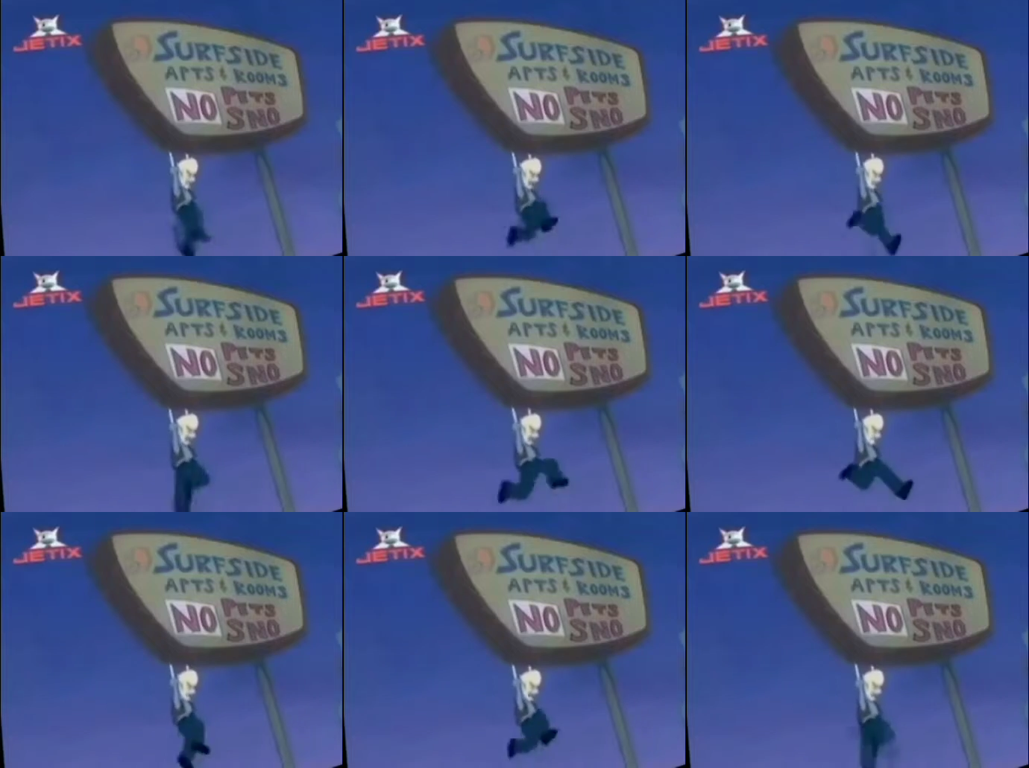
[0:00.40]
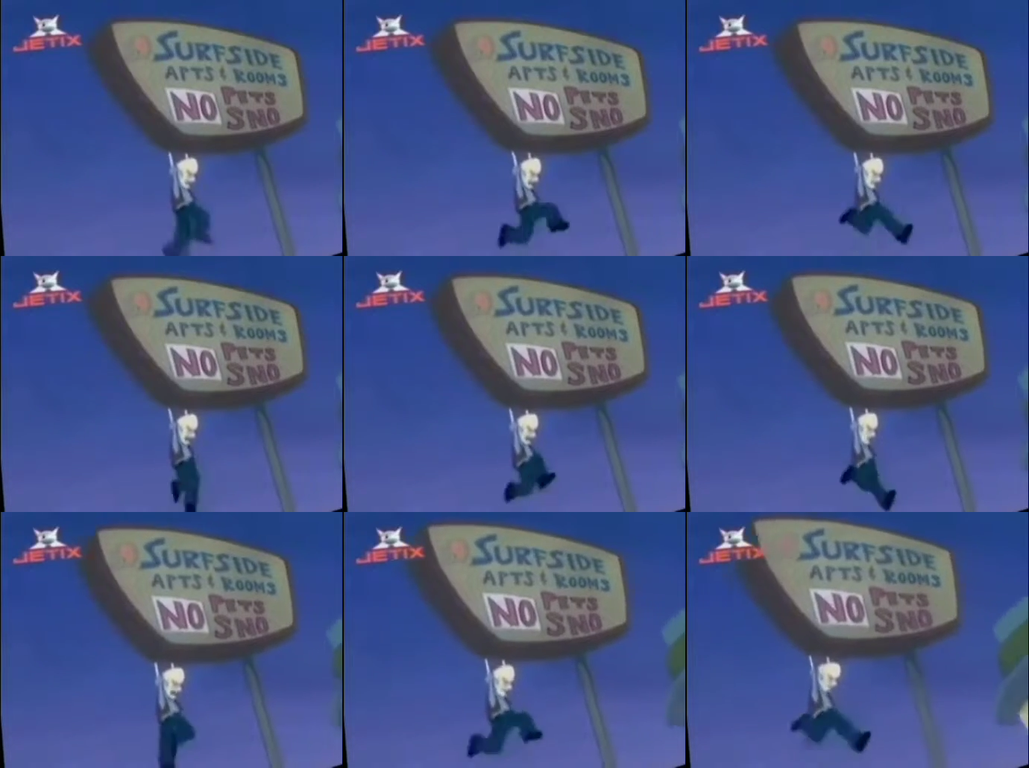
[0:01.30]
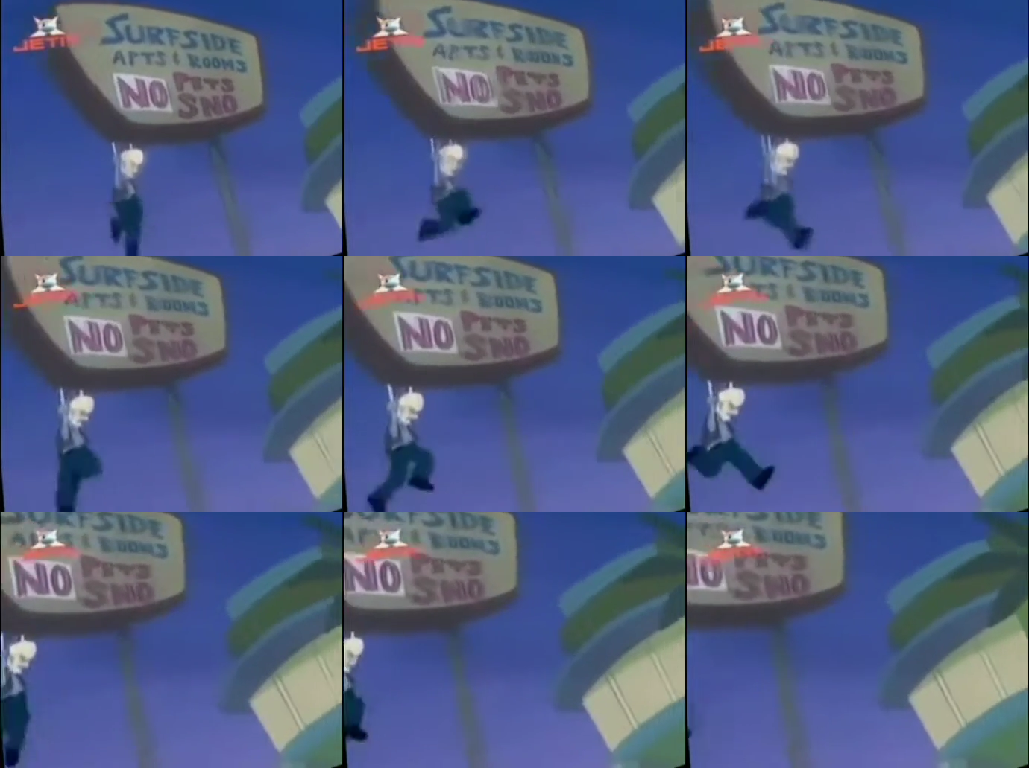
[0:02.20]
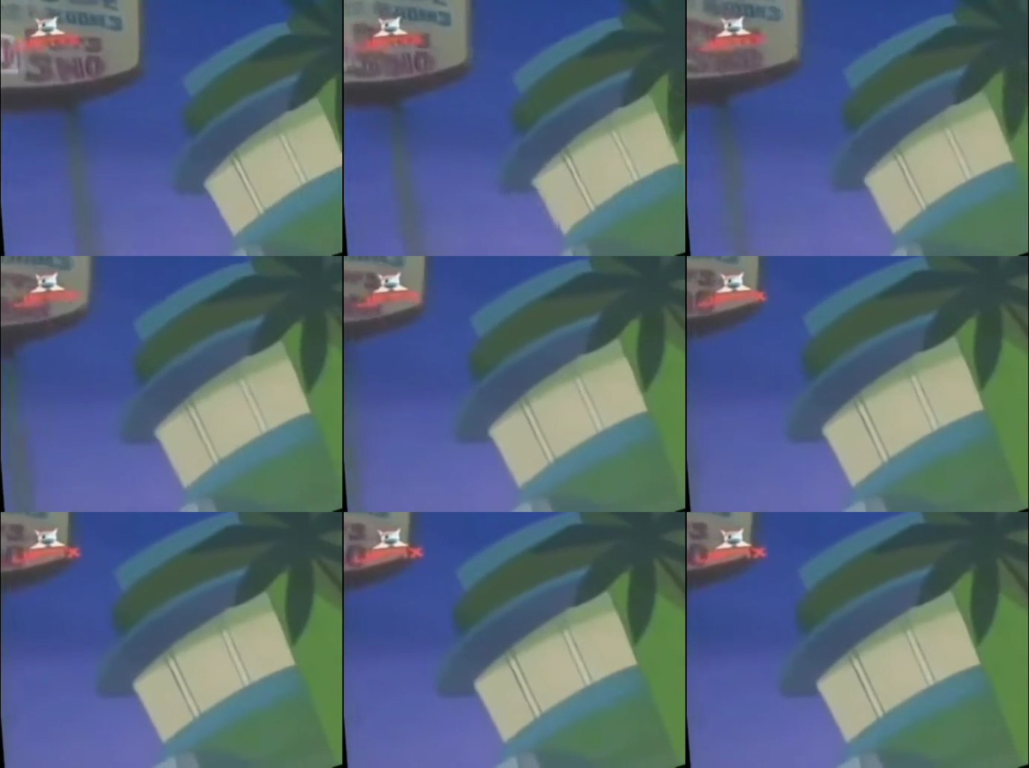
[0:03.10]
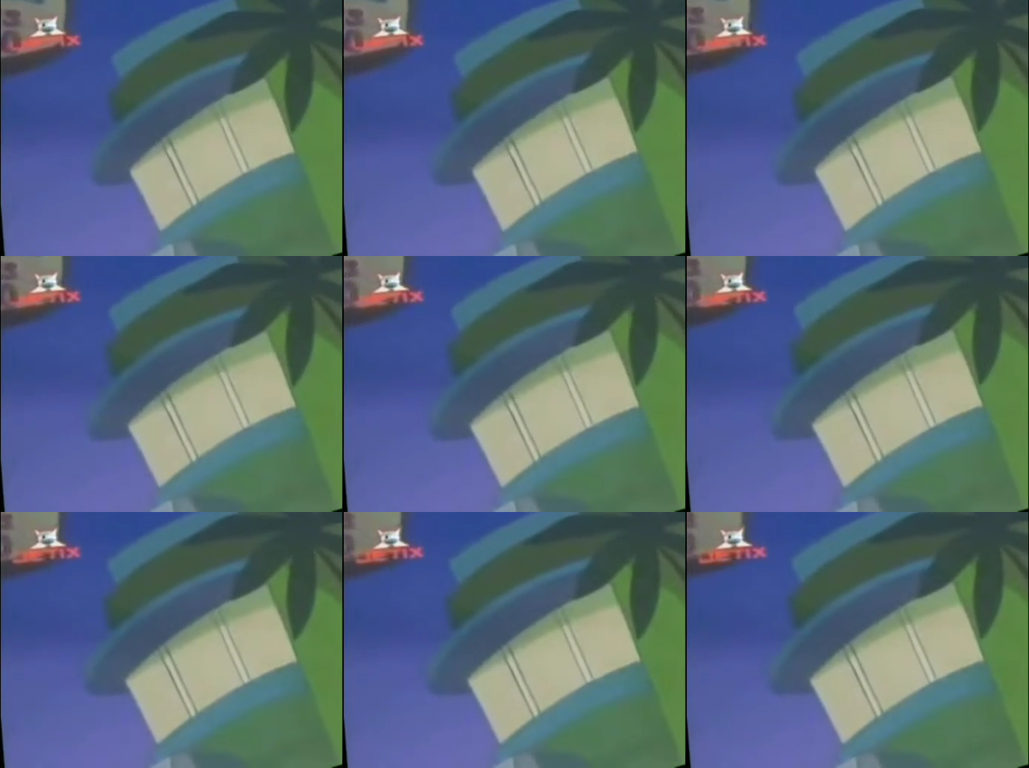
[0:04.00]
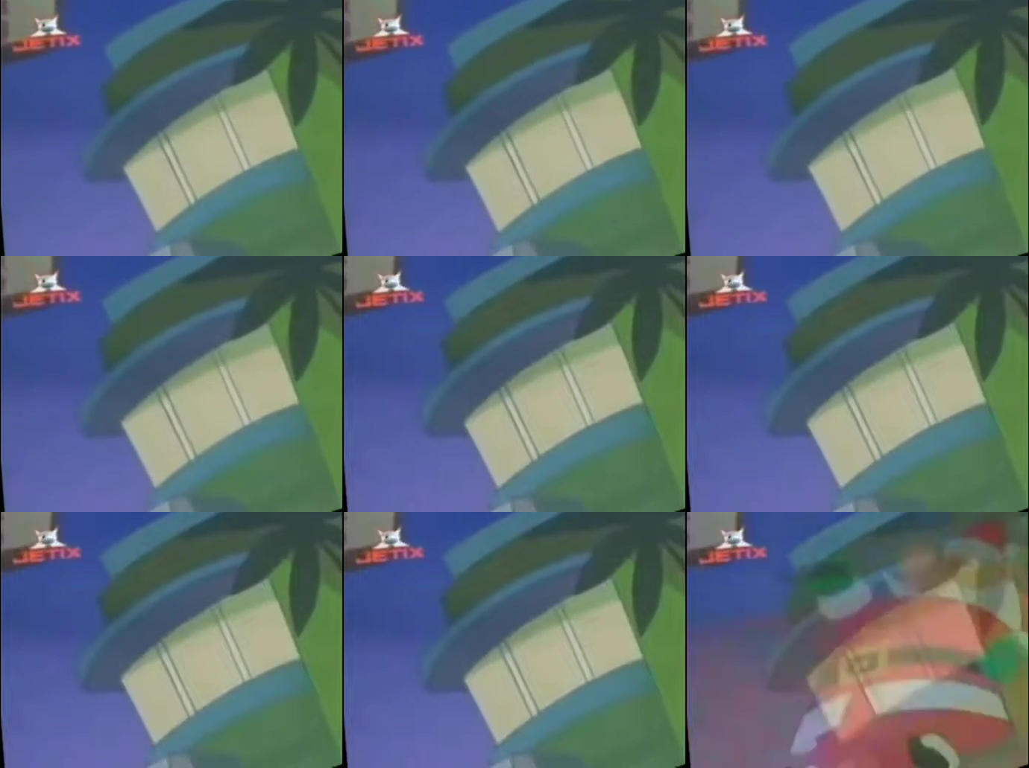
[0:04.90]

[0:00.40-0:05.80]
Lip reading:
No face is visible, so there are no lips to read.